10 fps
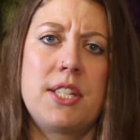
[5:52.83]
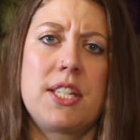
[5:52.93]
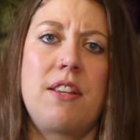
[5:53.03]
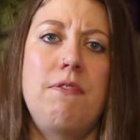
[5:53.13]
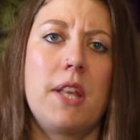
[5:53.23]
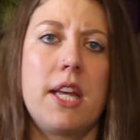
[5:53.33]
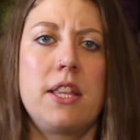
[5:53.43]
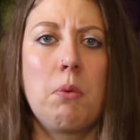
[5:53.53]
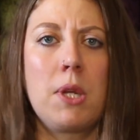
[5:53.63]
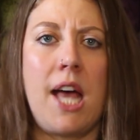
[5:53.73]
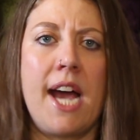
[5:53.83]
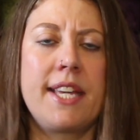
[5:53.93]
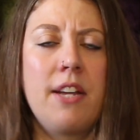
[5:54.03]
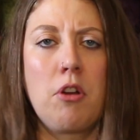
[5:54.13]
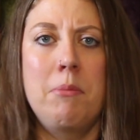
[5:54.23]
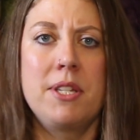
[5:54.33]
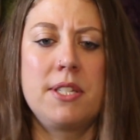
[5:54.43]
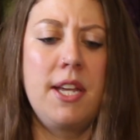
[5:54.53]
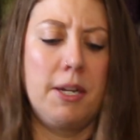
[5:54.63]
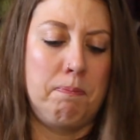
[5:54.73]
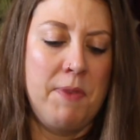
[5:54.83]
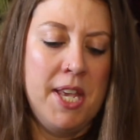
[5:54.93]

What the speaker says: because I feel like they were lacking or missing